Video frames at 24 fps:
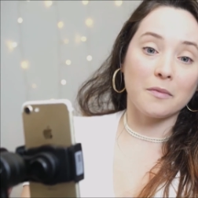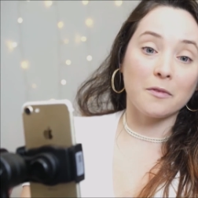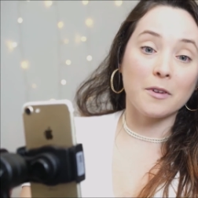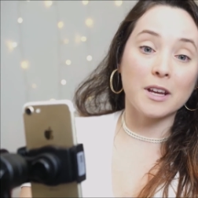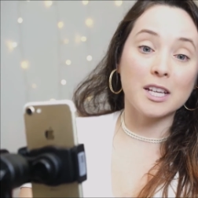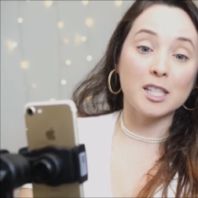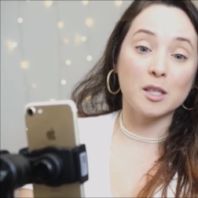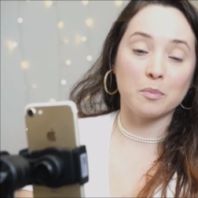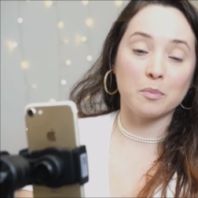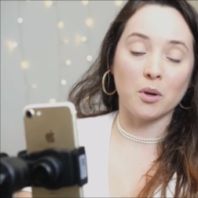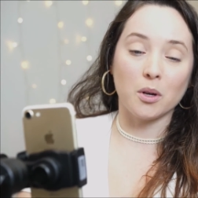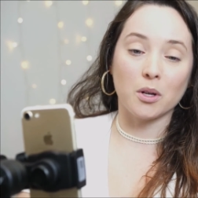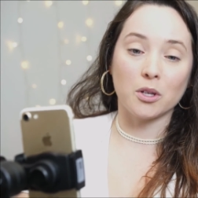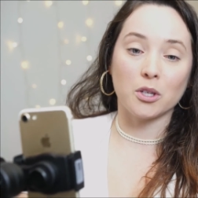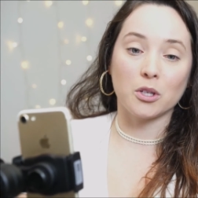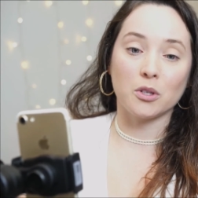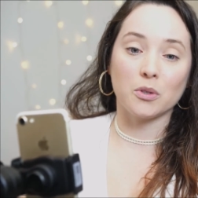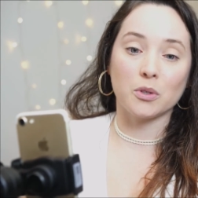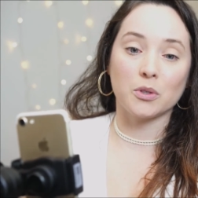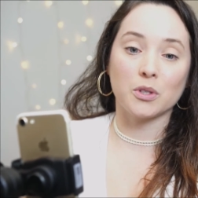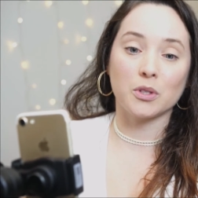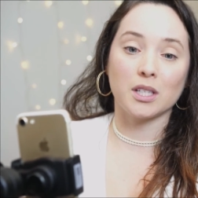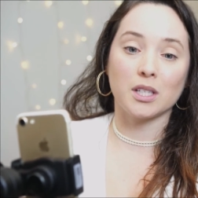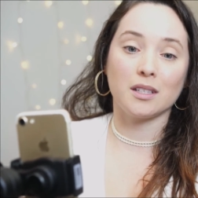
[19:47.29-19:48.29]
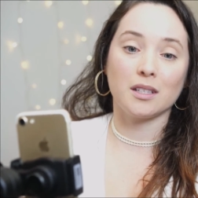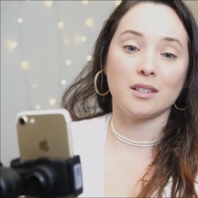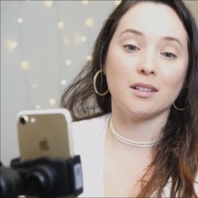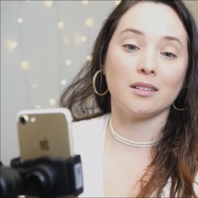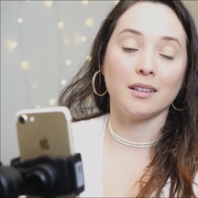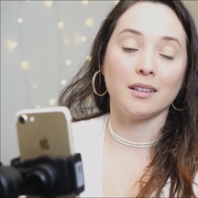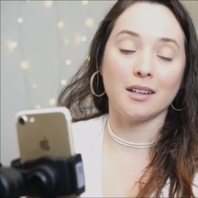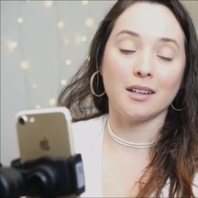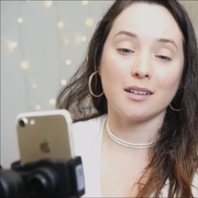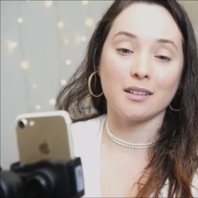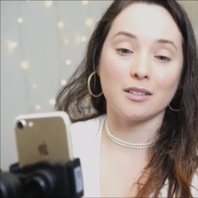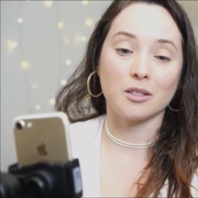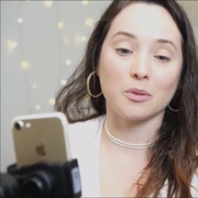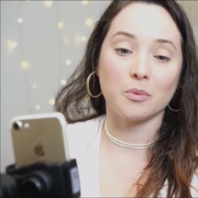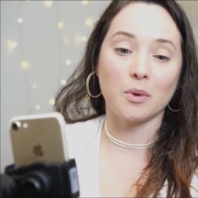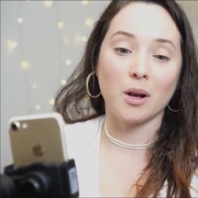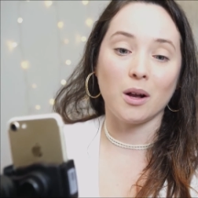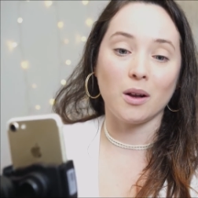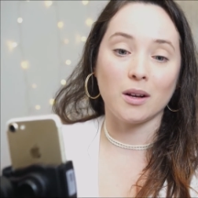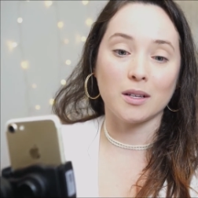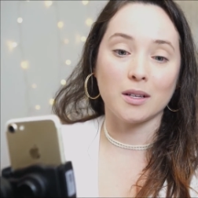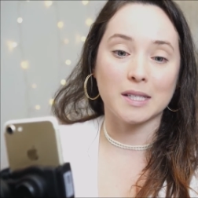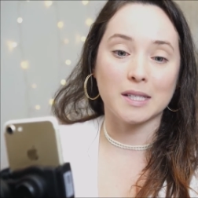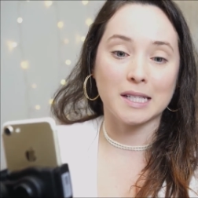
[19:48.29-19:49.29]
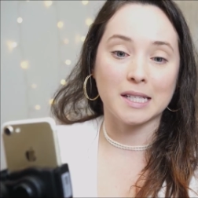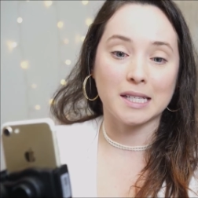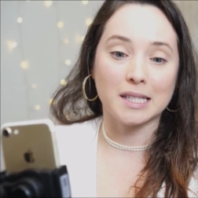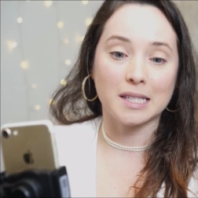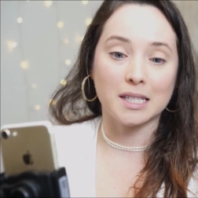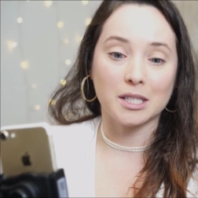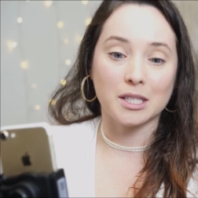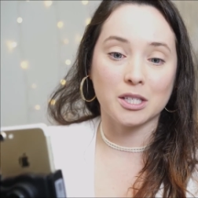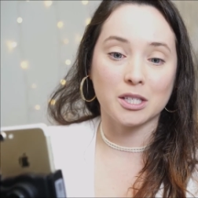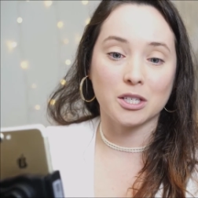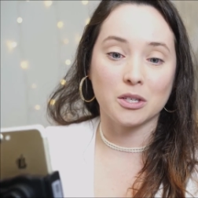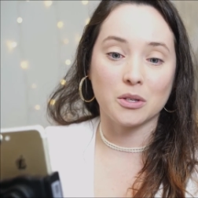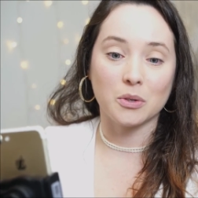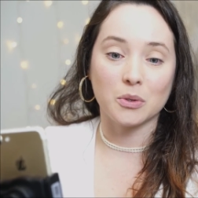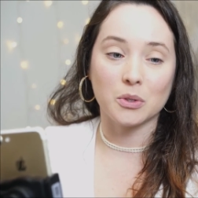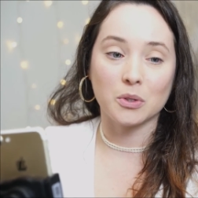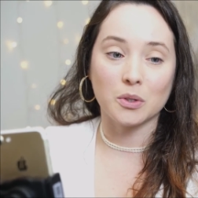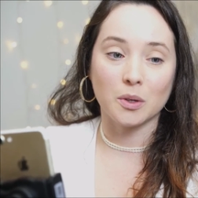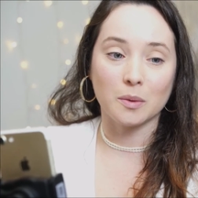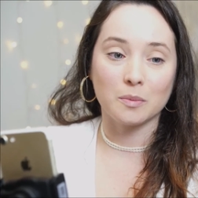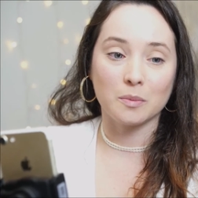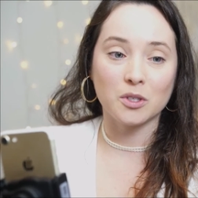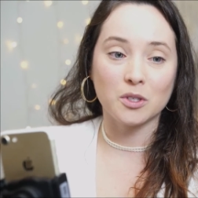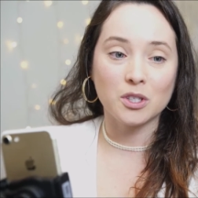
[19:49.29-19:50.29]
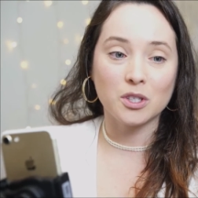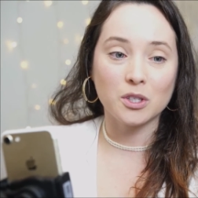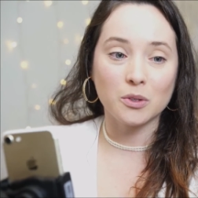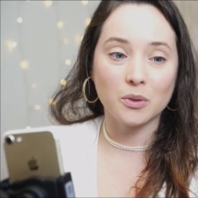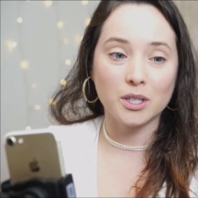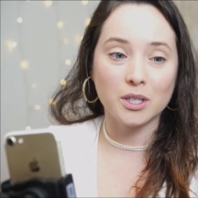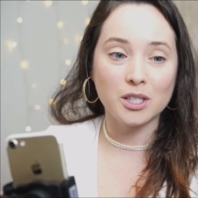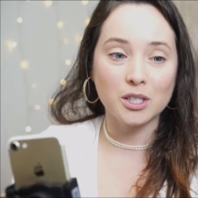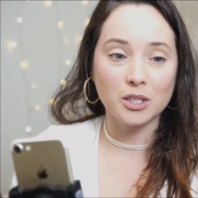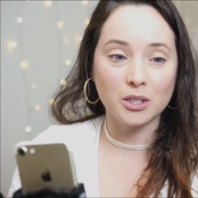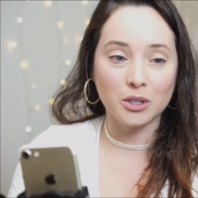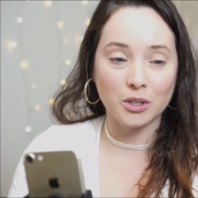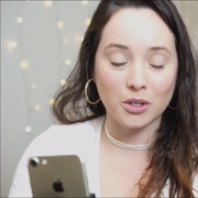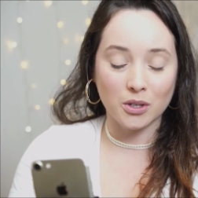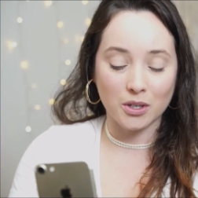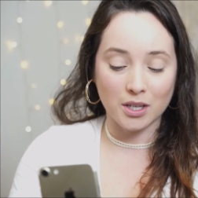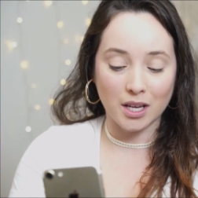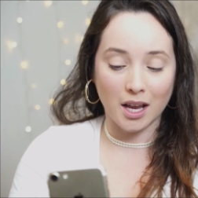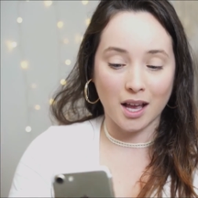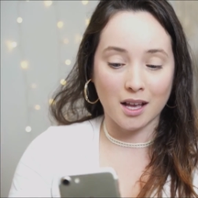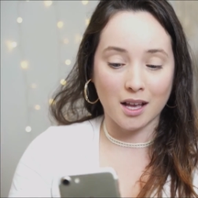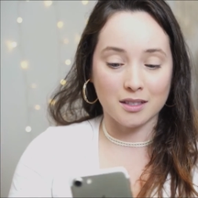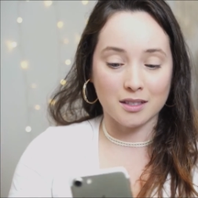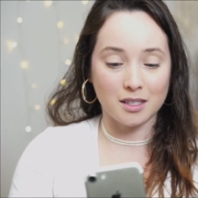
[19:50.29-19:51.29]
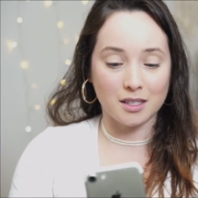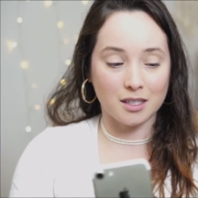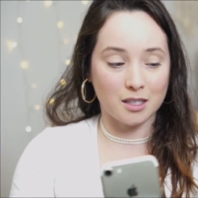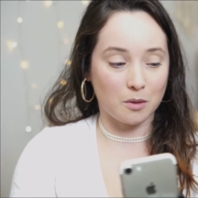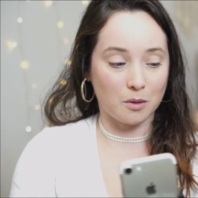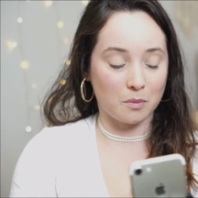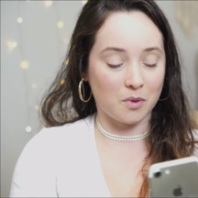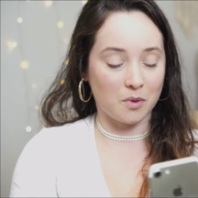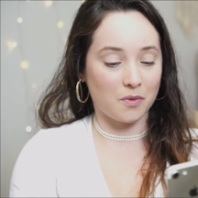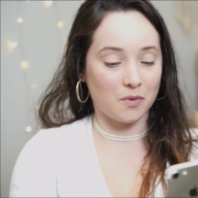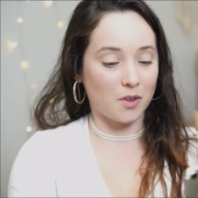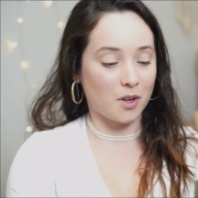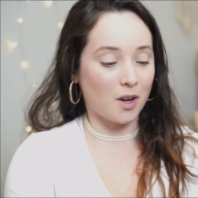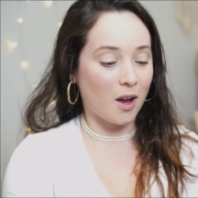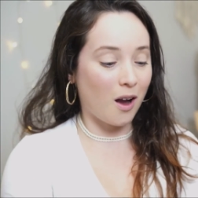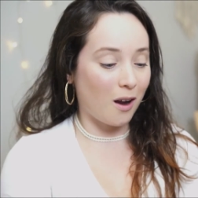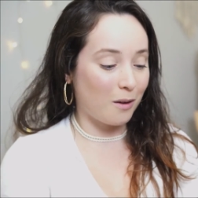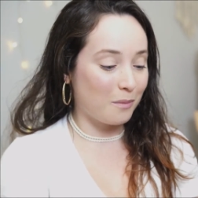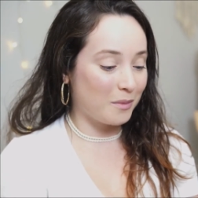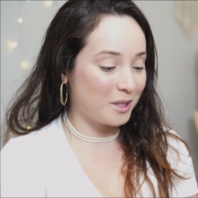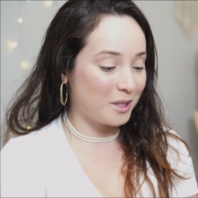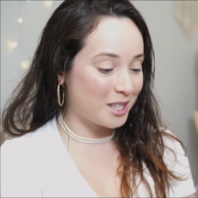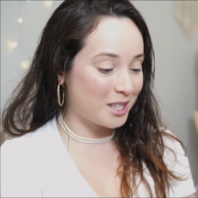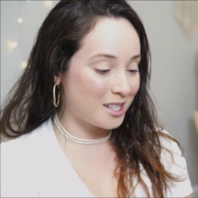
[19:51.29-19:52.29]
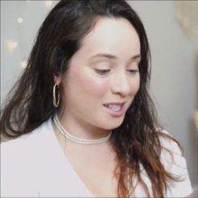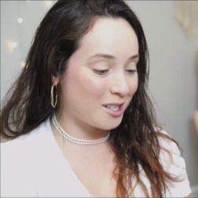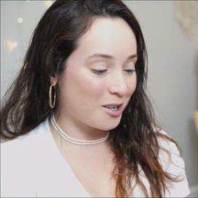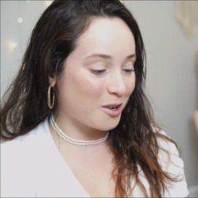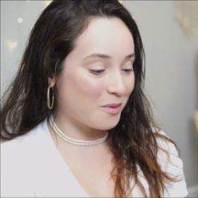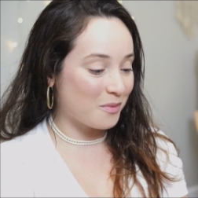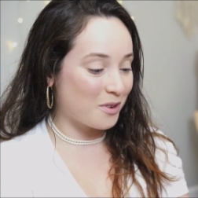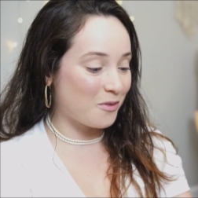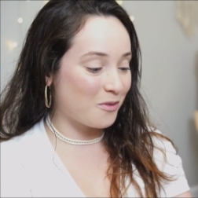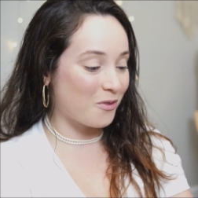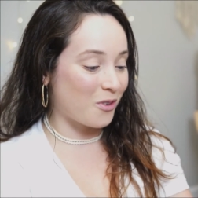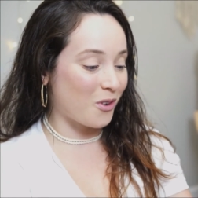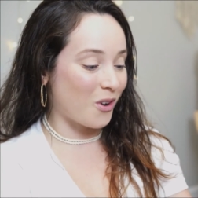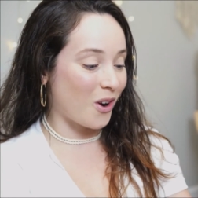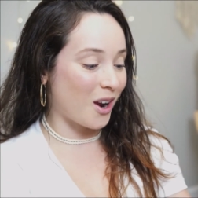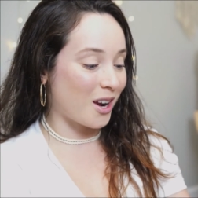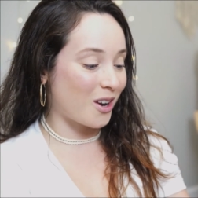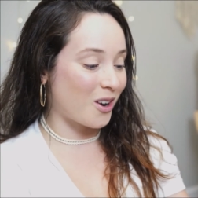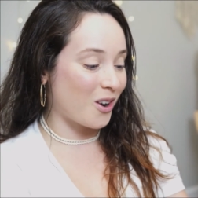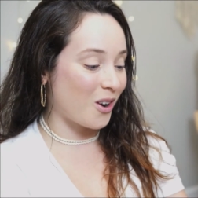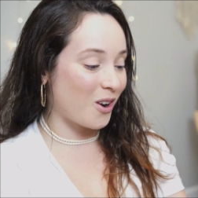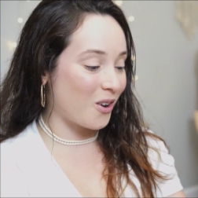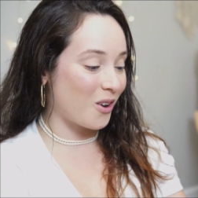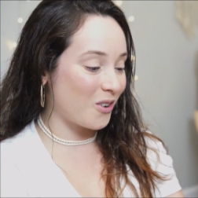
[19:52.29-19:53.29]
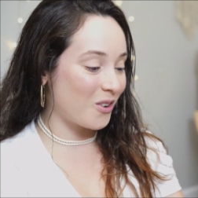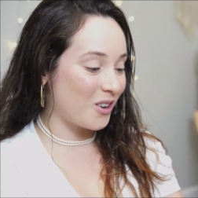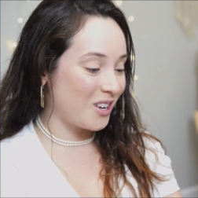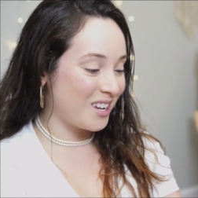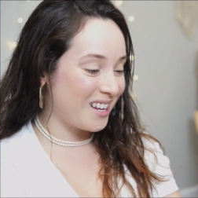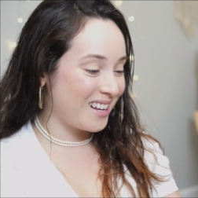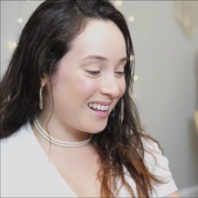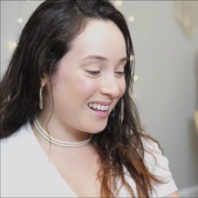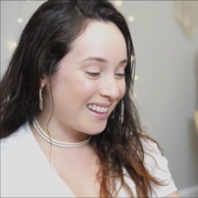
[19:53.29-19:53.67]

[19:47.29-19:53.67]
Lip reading: Facebook. You'll see the link as well. I'll send it to you. So I'm just going to look at some of the comments here before I go.